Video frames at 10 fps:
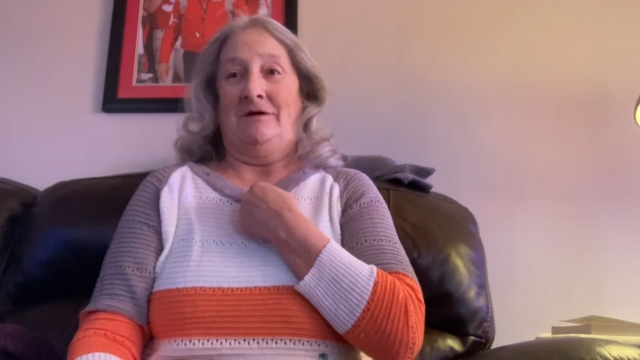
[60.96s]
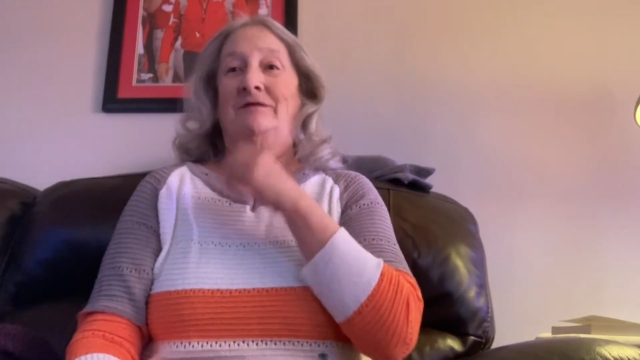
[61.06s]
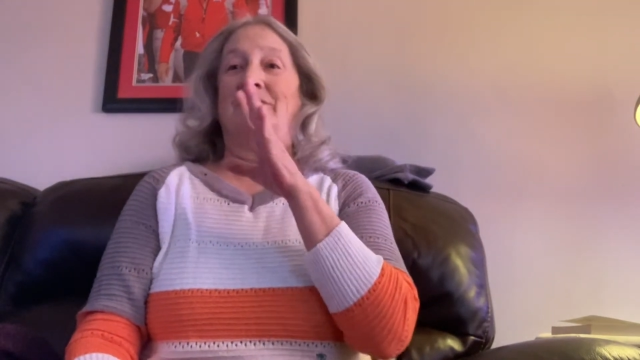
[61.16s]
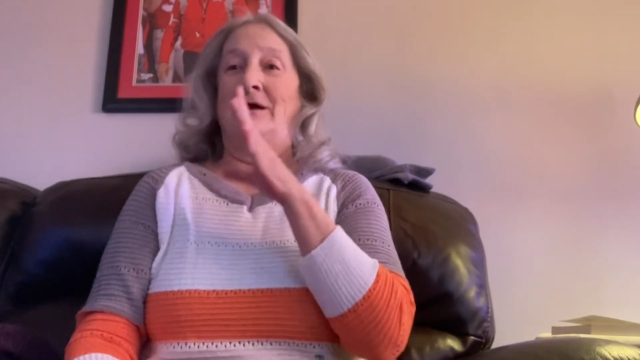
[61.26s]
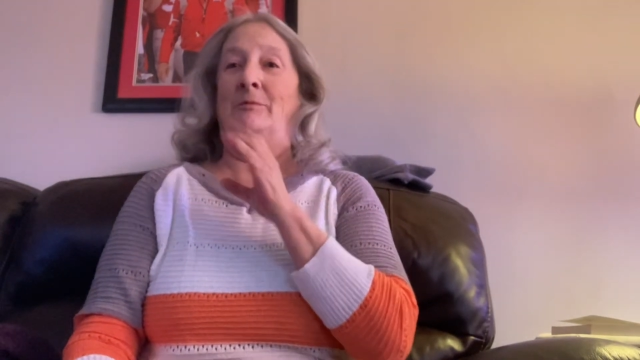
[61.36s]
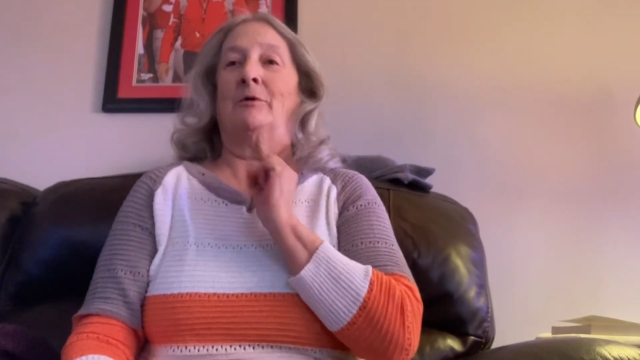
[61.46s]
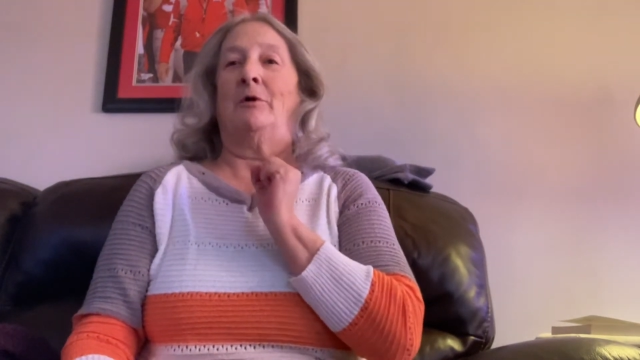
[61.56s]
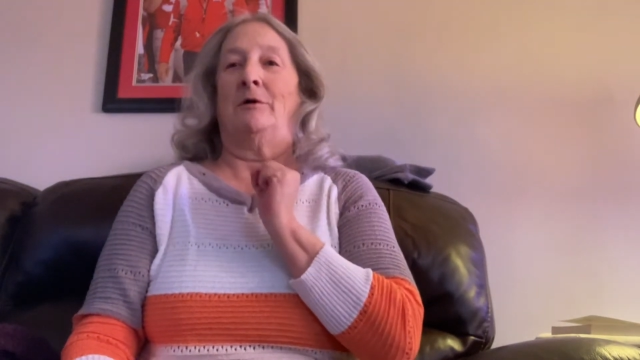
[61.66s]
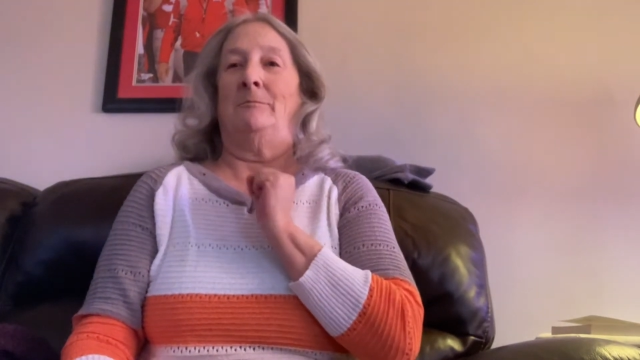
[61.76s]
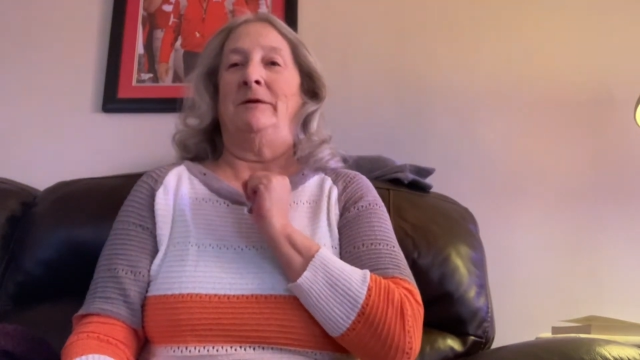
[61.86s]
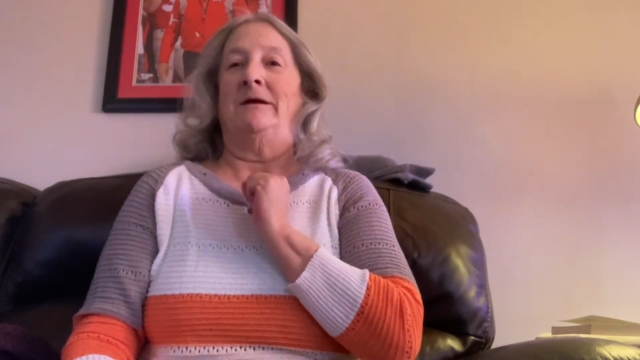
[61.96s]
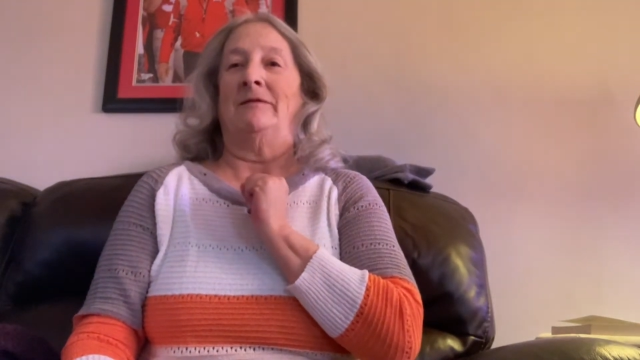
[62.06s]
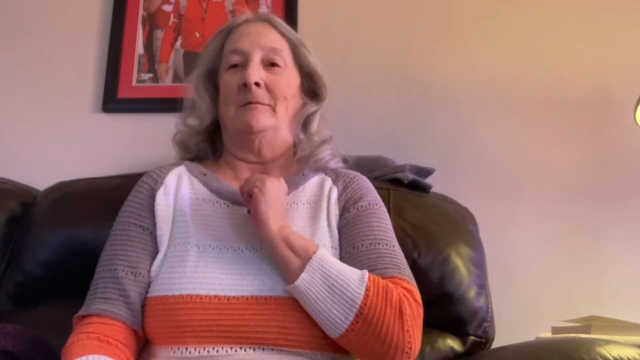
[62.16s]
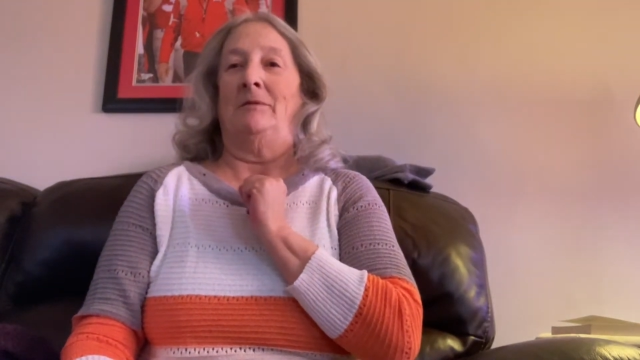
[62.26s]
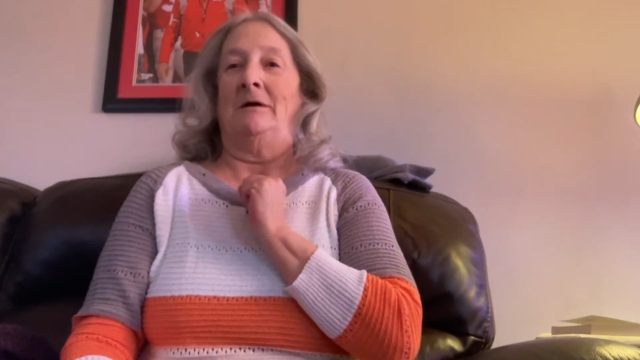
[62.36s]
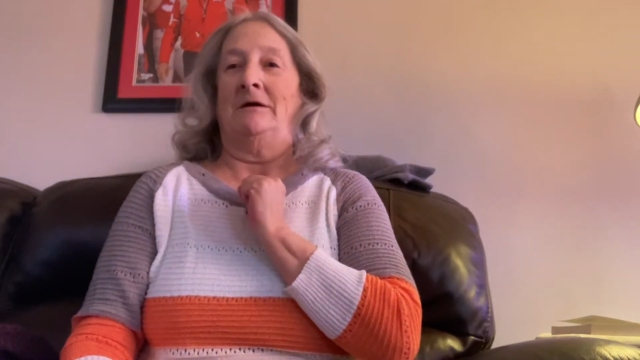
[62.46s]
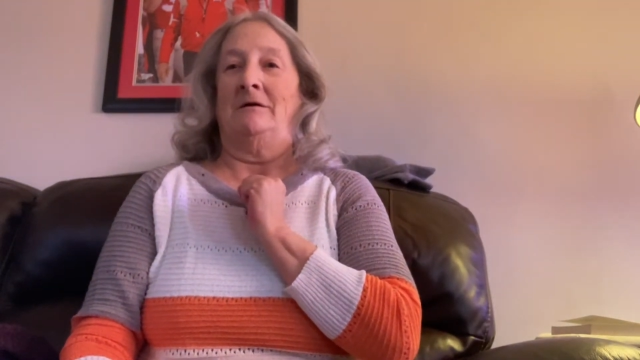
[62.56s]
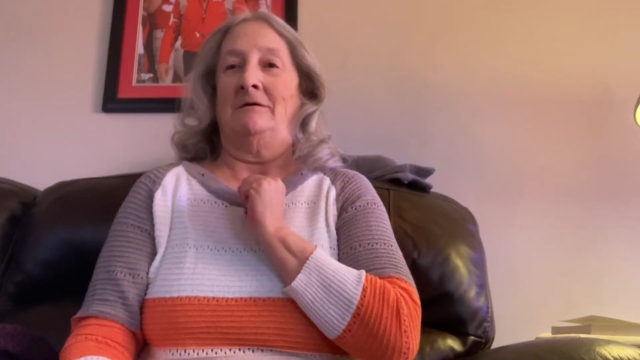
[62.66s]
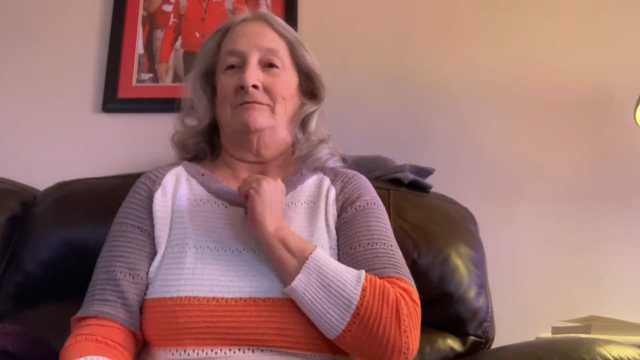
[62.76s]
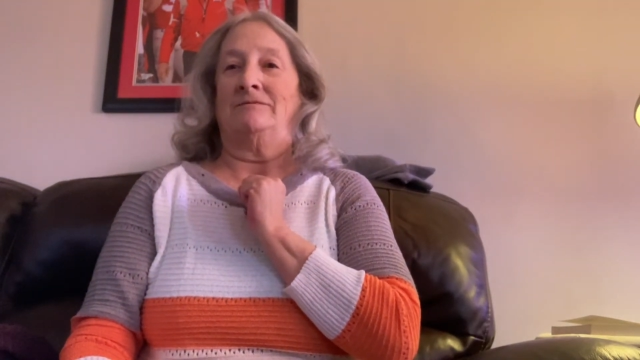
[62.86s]
they were going to be in the
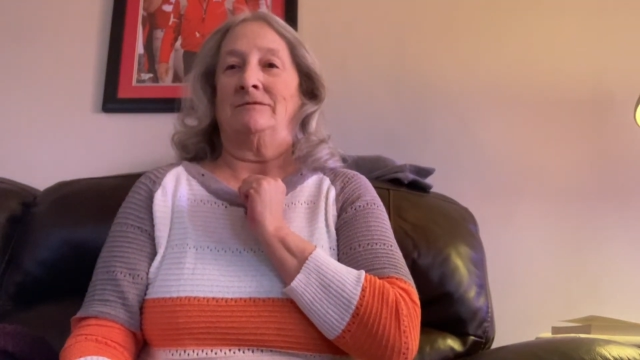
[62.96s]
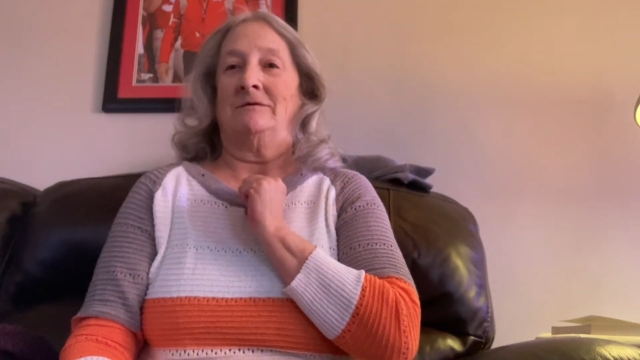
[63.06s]
playoffs.